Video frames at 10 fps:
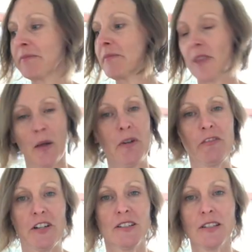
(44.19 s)
Not my
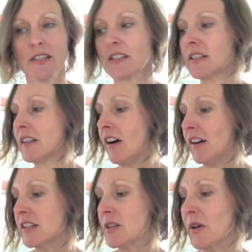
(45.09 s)
first.
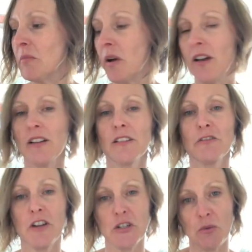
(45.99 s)
Also, I bought
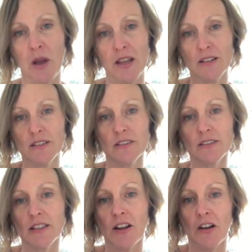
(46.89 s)
French wine
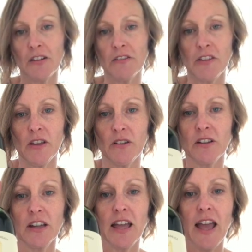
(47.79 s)
in honor of you
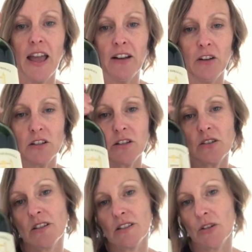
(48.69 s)
and also
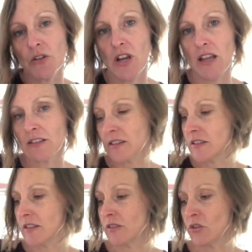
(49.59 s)
because it
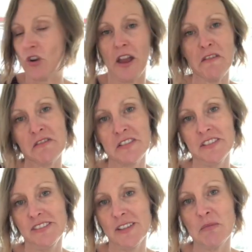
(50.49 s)
creates strife
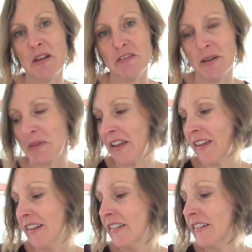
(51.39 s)
in my family.
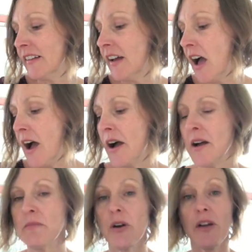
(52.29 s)

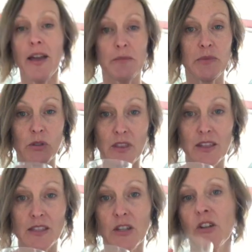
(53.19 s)
Okay, so
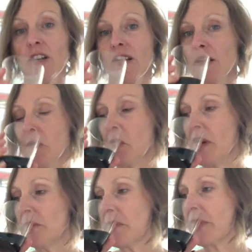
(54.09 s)
that's ingredient number one.